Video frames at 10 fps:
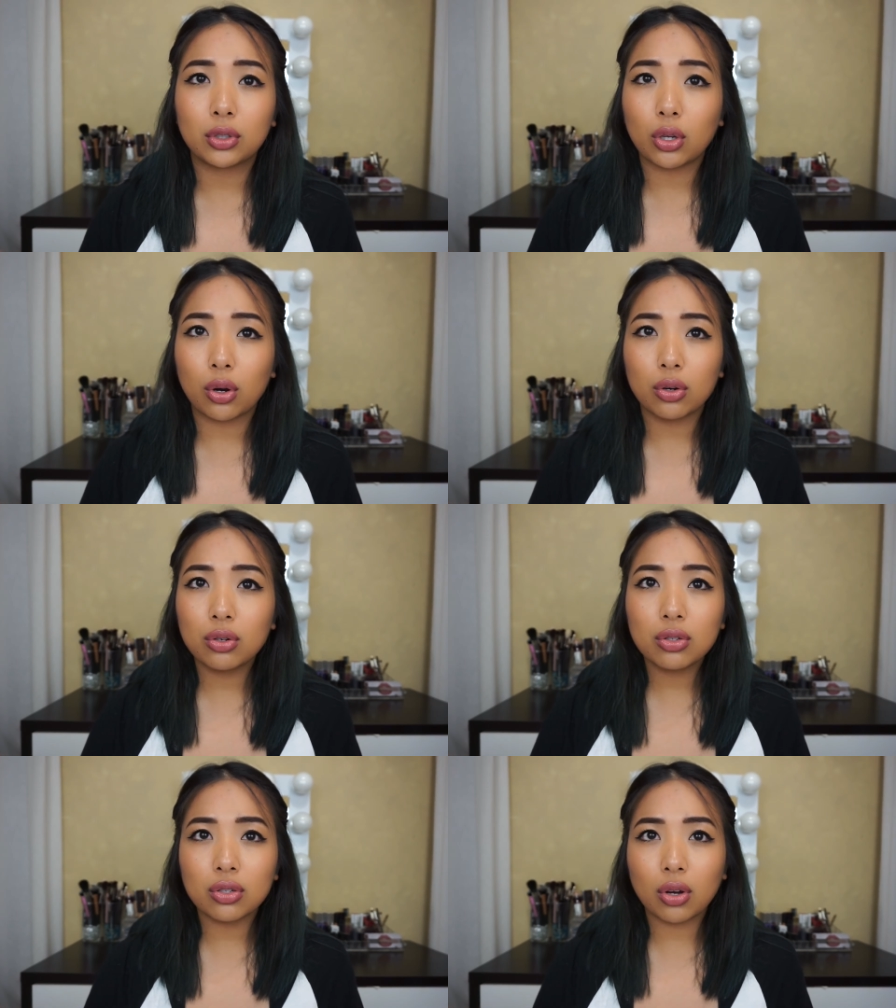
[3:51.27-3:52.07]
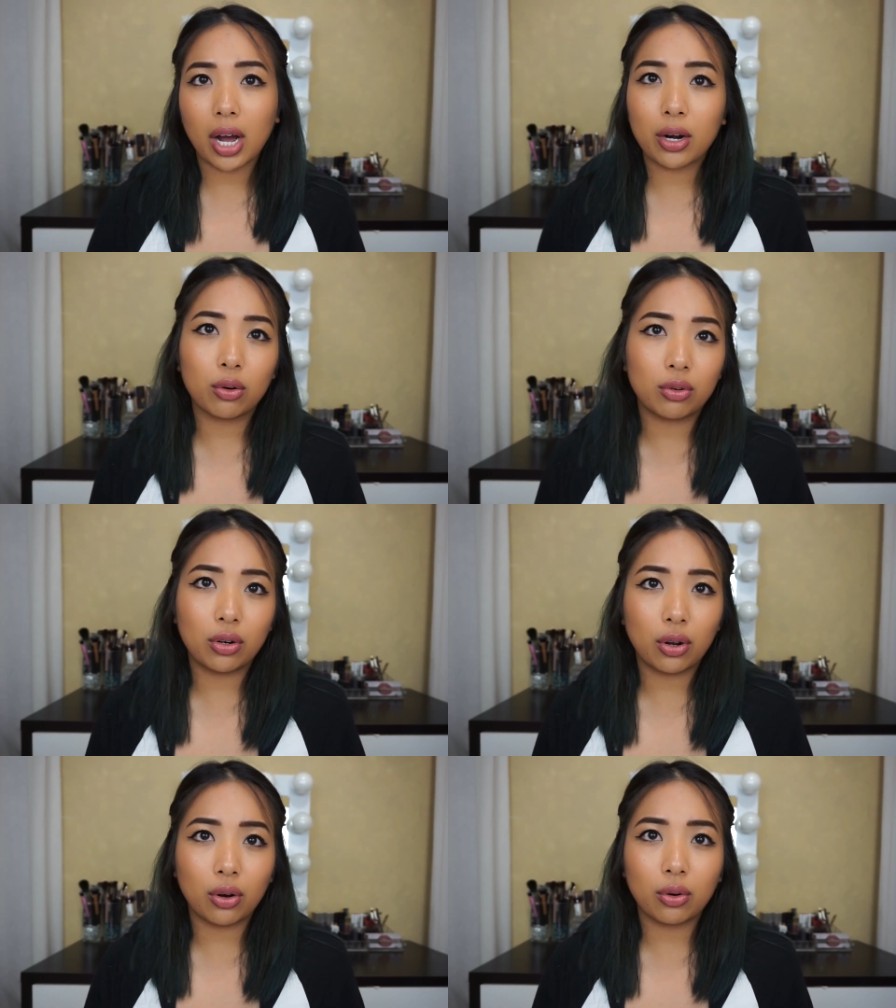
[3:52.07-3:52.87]
those, so I don't
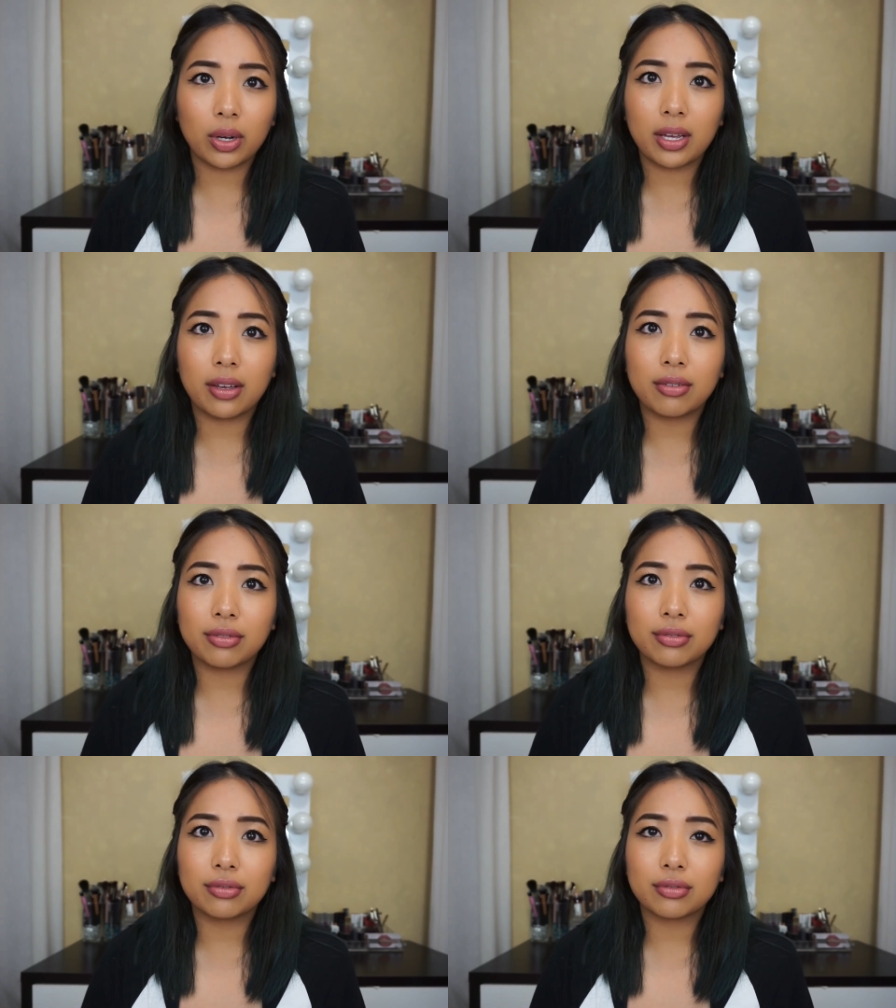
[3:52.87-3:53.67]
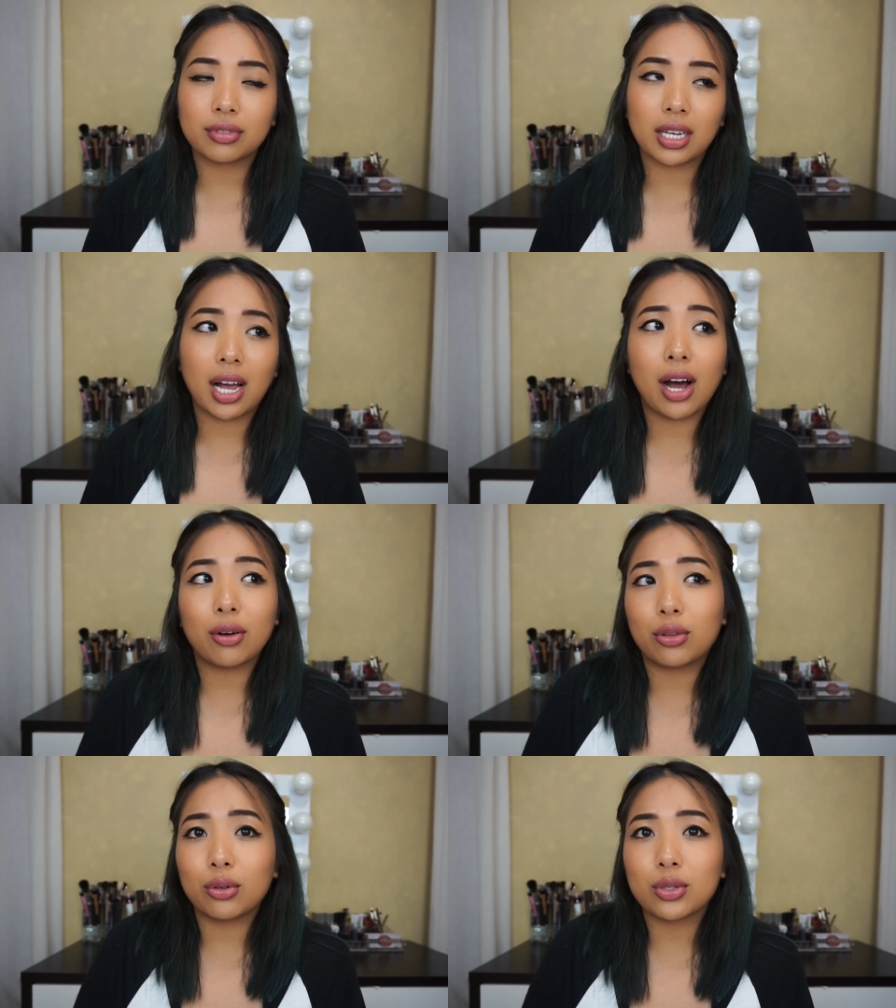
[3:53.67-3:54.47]
know if like
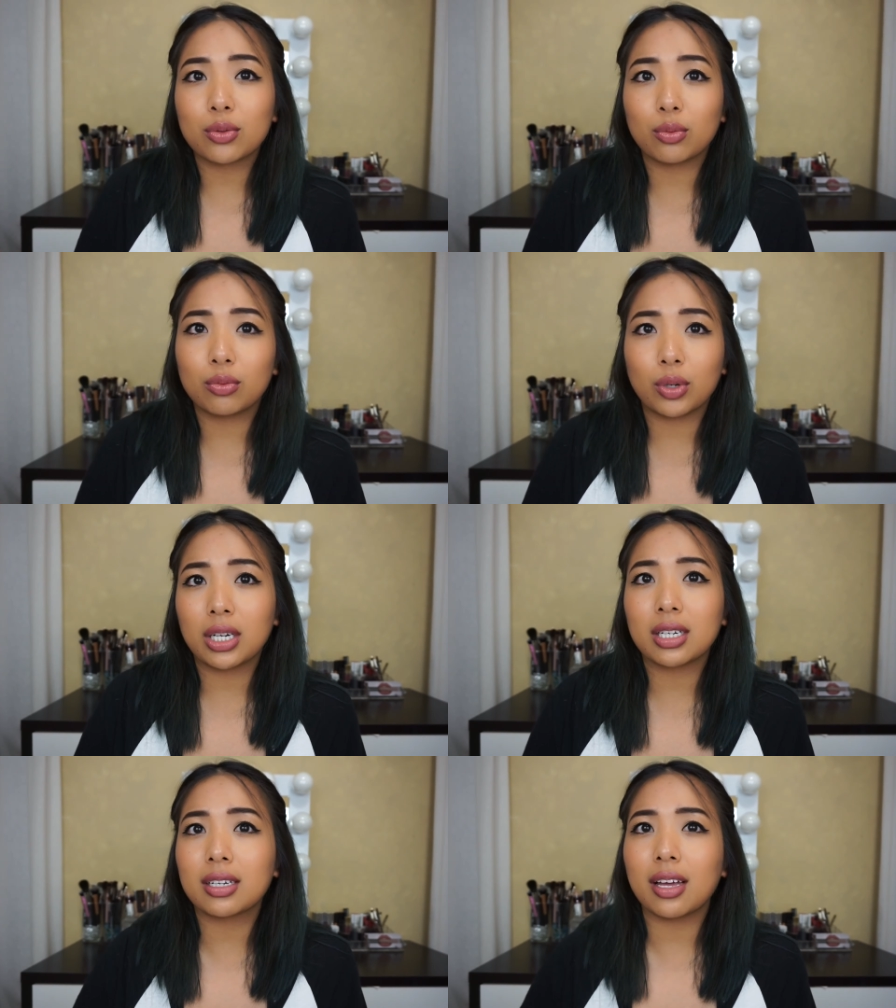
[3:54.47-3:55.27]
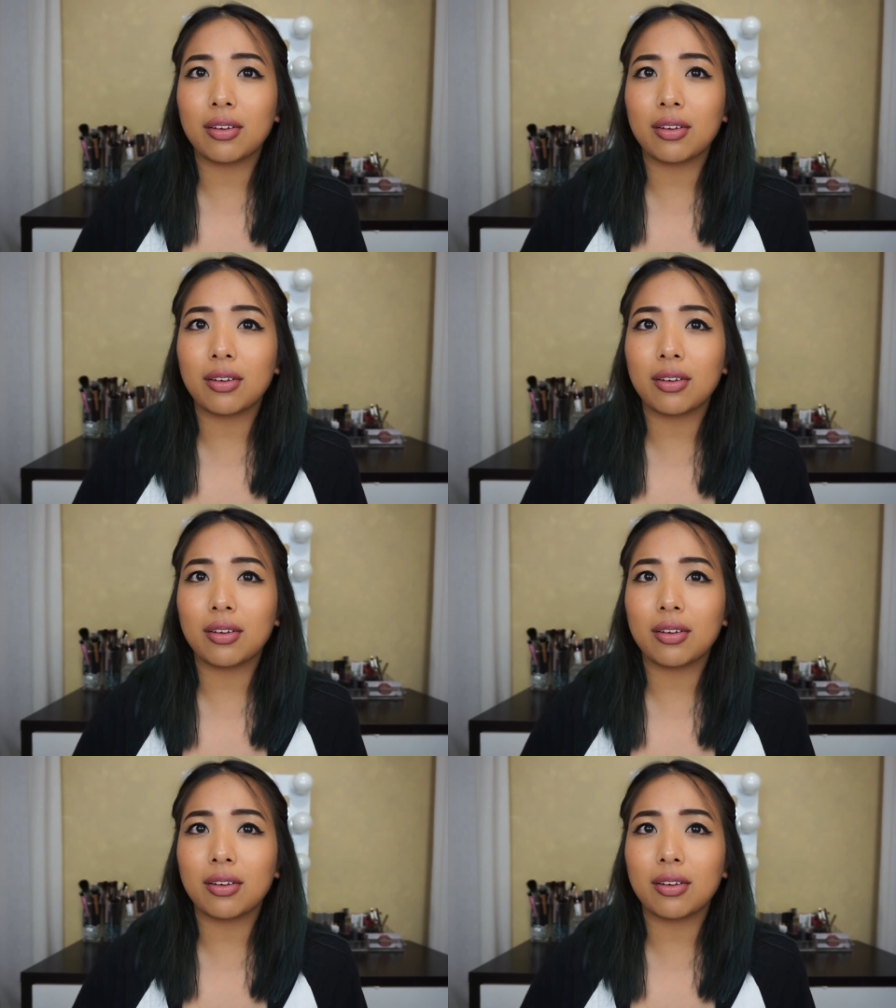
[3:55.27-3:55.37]
how those work.